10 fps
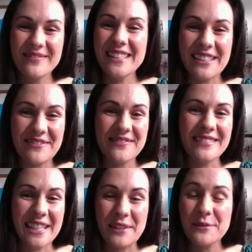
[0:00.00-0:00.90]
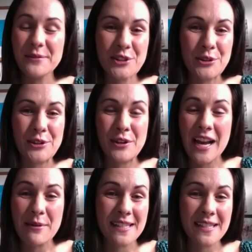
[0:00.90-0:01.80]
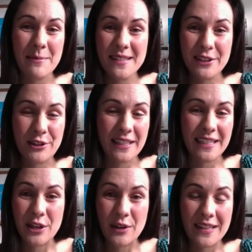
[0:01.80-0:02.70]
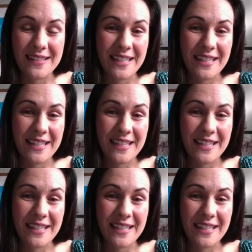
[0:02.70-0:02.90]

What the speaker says: Yeah, for sure. I was absolutely nervous,